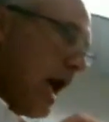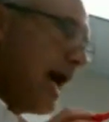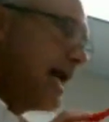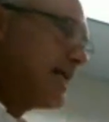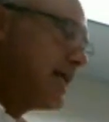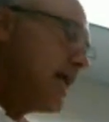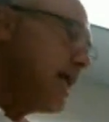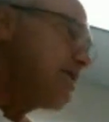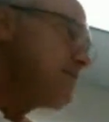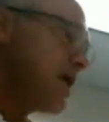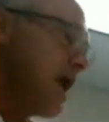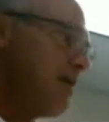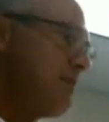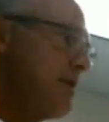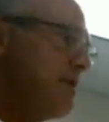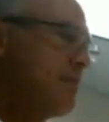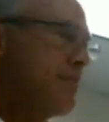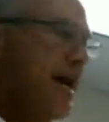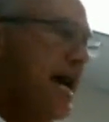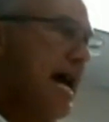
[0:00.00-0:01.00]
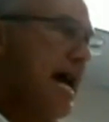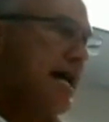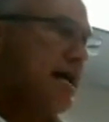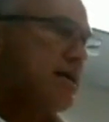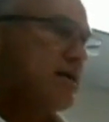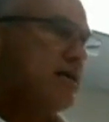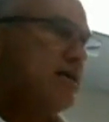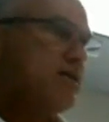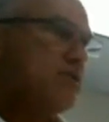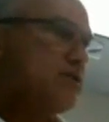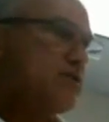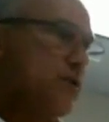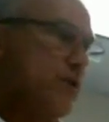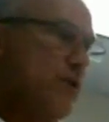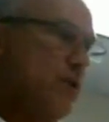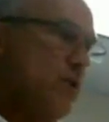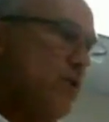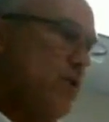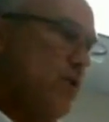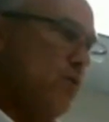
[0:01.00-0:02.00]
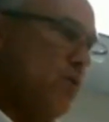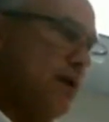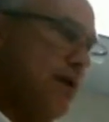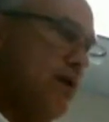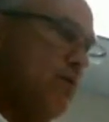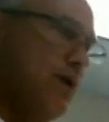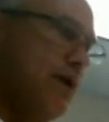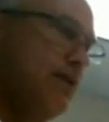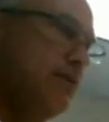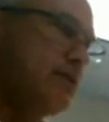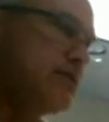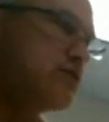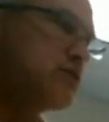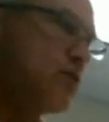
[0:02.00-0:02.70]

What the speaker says: I keep coming back to, when I read this